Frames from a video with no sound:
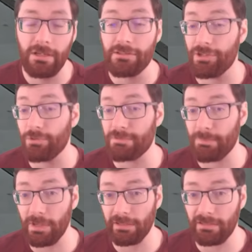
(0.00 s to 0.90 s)
So
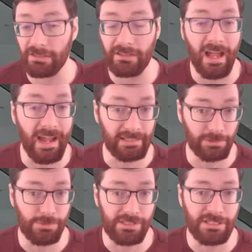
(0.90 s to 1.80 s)
spoiler alert, I
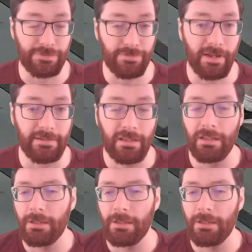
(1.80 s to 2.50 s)
lose this fight.